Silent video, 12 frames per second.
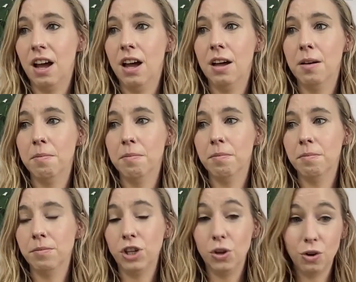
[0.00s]

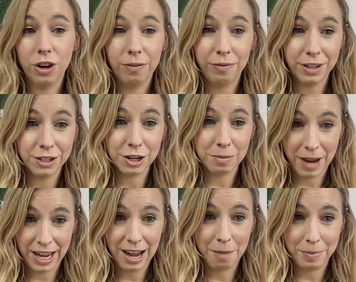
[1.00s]
And you could filter
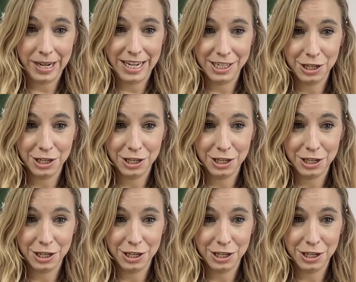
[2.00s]
by company.